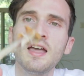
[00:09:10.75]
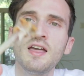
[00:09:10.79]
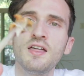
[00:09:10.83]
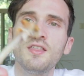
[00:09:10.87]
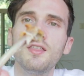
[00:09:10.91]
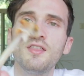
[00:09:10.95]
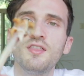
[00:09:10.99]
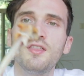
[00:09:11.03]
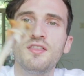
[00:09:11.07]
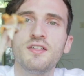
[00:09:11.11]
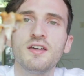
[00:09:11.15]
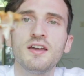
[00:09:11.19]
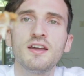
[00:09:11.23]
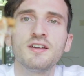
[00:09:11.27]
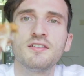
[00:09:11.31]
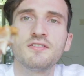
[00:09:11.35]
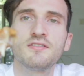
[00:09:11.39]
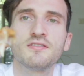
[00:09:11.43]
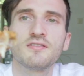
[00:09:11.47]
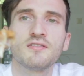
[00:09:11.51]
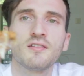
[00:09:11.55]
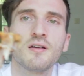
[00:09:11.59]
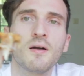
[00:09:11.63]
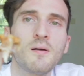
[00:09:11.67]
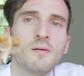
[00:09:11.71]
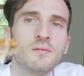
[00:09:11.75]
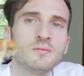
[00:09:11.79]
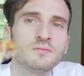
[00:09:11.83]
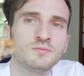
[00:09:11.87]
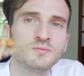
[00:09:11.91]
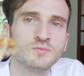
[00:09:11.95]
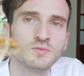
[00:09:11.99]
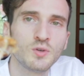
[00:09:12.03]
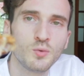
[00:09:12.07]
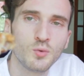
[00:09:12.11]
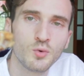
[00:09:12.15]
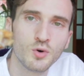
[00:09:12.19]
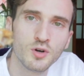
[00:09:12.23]
this
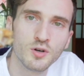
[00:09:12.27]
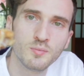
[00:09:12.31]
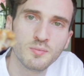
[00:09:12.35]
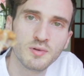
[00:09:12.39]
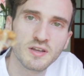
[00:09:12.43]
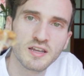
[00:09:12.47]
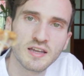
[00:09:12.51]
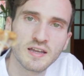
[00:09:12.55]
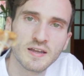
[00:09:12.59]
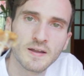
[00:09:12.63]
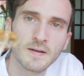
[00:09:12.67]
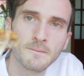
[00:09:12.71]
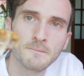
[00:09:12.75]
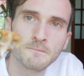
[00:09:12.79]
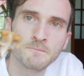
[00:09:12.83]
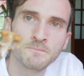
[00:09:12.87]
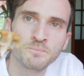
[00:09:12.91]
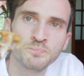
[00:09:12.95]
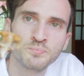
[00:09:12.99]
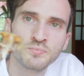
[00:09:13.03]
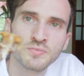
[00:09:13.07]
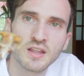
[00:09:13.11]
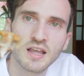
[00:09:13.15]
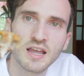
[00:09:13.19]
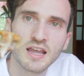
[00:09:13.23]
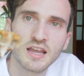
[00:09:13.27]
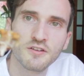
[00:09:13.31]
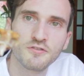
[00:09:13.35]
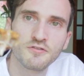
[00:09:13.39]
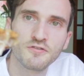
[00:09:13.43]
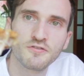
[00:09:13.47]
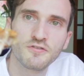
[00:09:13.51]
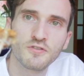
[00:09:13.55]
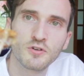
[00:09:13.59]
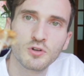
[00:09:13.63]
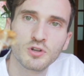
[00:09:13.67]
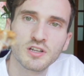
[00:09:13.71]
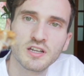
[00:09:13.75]
would be a
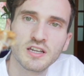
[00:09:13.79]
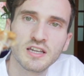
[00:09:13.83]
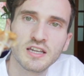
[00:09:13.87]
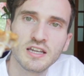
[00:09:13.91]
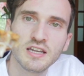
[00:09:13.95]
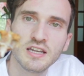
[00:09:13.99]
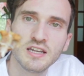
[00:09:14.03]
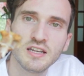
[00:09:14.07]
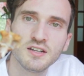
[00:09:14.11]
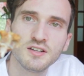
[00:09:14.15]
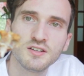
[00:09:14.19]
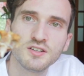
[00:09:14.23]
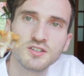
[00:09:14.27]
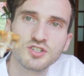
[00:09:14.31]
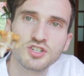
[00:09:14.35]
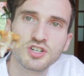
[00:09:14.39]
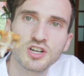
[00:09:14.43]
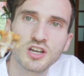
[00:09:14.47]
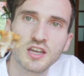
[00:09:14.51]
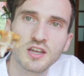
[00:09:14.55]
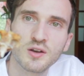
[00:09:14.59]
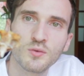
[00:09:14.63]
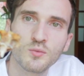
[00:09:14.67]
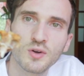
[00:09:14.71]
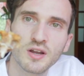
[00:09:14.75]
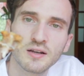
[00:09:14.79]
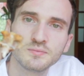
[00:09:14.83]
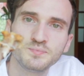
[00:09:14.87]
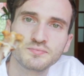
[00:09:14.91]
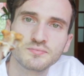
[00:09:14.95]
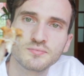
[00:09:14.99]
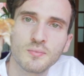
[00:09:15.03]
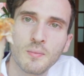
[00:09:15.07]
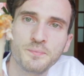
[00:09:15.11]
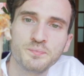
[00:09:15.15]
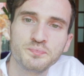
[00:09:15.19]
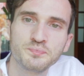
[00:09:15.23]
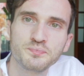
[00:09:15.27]
fully eaten chicken wing.
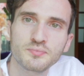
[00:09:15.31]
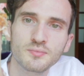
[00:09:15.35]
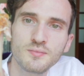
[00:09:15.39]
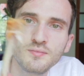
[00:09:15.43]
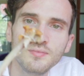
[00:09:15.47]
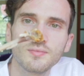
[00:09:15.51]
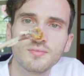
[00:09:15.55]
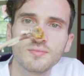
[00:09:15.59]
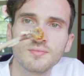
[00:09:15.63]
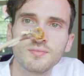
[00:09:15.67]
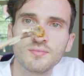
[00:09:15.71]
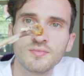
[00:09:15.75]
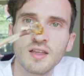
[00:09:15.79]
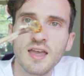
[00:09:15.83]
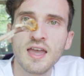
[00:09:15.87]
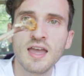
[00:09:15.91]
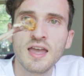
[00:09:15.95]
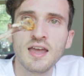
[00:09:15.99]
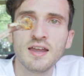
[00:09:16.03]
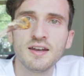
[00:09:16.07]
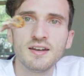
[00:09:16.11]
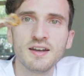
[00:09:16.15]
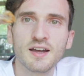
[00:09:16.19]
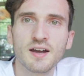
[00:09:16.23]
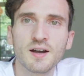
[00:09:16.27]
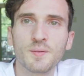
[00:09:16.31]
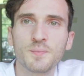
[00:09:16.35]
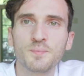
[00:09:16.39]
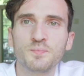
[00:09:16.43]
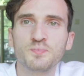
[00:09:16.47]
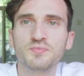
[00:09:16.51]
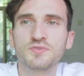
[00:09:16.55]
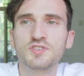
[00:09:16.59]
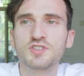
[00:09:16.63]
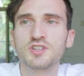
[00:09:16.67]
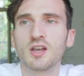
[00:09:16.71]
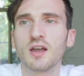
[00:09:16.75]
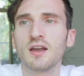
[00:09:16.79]
Now,
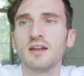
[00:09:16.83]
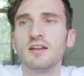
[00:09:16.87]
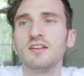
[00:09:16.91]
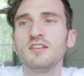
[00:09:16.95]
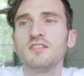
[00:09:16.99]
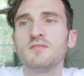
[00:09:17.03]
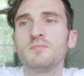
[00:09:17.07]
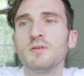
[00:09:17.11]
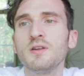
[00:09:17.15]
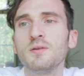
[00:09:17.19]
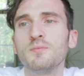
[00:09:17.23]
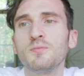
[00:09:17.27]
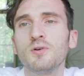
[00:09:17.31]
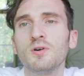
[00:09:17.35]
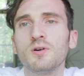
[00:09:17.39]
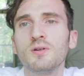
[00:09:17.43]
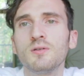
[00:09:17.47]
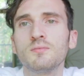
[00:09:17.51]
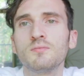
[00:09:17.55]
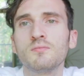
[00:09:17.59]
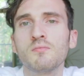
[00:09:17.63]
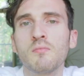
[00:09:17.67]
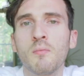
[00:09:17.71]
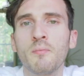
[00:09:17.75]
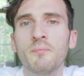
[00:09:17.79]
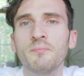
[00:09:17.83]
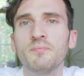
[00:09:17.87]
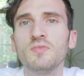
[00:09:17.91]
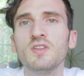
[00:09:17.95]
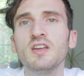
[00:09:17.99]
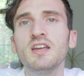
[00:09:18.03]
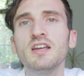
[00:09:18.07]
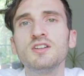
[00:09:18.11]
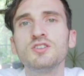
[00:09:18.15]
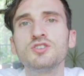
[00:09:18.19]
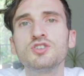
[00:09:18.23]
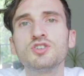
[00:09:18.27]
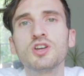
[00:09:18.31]
Chinese people
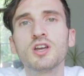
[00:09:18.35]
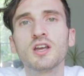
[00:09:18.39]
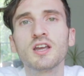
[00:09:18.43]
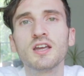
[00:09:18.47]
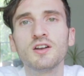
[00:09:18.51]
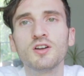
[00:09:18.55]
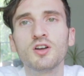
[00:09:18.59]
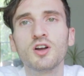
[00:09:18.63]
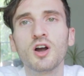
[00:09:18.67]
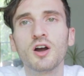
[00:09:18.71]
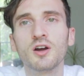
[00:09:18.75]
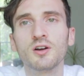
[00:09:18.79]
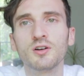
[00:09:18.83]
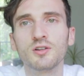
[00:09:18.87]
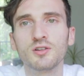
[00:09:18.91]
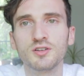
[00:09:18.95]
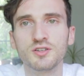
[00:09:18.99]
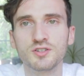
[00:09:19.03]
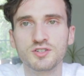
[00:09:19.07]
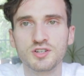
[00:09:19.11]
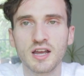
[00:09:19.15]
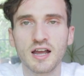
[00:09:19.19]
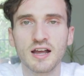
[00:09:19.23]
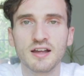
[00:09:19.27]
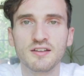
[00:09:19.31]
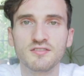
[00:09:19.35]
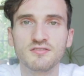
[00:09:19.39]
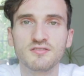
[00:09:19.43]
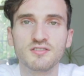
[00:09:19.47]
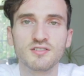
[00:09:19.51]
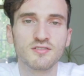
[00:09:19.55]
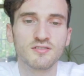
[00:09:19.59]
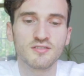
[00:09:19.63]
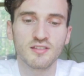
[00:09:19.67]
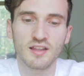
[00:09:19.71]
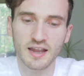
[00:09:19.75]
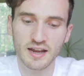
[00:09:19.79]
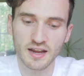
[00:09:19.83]
eat chicken cartilage as
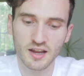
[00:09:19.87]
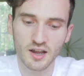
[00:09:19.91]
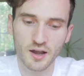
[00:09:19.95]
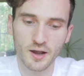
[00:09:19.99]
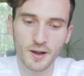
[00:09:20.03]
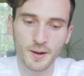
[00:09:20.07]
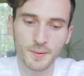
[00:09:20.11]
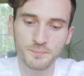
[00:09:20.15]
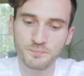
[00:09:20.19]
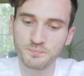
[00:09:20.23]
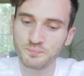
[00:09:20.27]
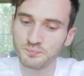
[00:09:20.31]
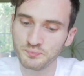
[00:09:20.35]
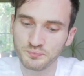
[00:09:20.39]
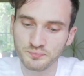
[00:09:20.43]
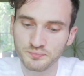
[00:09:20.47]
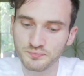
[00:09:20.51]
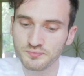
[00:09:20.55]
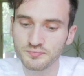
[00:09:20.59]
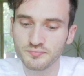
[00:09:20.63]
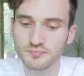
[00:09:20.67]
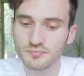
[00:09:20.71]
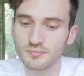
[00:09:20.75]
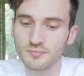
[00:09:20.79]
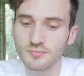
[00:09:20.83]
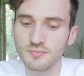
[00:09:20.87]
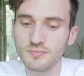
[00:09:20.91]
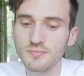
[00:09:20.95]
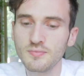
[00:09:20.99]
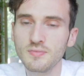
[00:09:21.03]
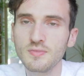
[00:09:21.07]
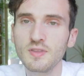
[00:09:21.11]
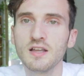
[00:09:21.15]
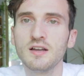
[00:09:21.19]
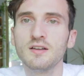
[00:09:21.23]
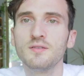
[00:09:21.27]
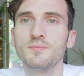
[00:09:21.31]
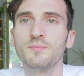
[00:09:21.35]
just like
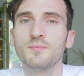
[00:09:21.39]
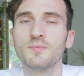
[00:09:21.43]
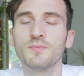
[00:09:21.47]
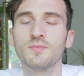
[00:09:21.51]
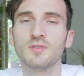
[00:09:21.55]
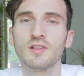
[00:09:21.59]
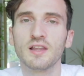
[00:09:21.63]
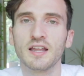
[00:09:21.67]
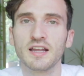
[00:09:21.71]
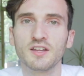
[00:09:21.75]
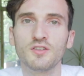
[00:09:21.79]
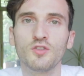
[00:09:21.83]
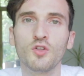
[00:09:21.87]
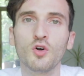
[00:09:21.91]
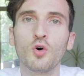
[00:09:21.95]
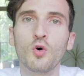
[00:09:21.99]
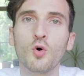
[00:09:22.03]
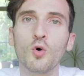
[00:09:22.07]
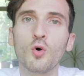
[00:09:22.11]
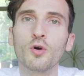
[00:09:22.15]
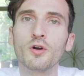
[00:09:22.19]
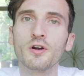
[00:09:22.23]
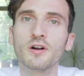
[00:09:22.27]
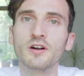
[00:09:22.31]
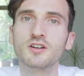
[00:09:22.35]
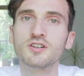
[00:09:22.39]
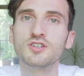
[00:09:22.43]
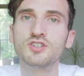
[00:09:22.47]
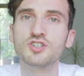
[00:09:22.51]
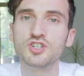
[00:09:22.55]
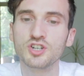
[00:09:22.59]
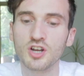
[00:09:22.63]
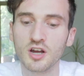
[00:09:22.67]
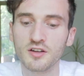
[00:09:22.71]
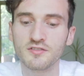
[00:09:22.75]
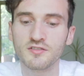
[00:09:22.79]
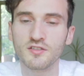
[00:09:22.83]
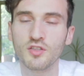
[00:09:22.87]
they'll order
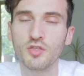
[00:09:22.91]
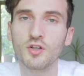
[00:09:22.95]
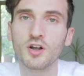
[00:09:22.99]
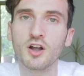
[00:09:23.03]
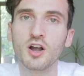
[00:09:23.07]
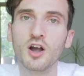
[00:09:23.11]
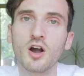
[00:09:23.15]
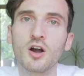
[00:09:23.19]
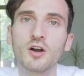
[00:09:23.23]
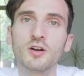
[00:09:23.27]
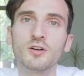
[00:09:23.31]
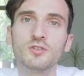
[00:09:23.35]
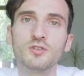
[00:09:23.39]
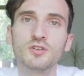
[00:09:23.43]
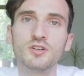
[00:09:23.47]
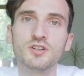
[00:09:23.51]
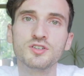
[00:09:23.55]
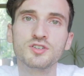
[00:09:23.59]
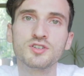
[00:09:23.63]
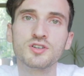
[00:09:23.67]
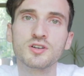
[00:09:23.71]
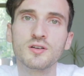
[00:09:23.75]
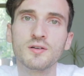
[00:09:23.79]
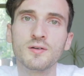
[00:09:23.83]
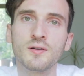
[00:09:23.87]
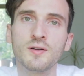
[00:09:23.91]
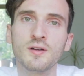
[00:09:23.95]
just the cartilage